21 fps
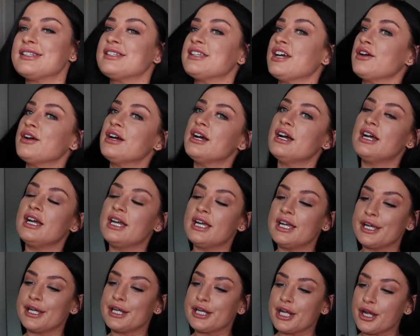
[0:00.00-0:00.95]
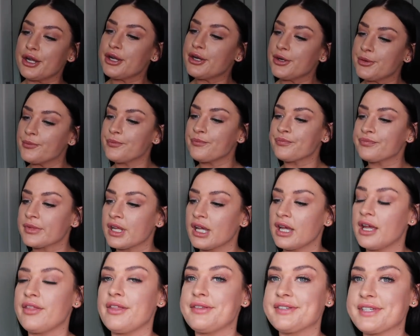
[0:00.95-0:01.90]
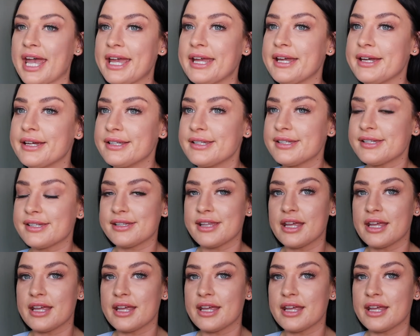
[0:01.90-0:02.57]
So, you know, the skaters,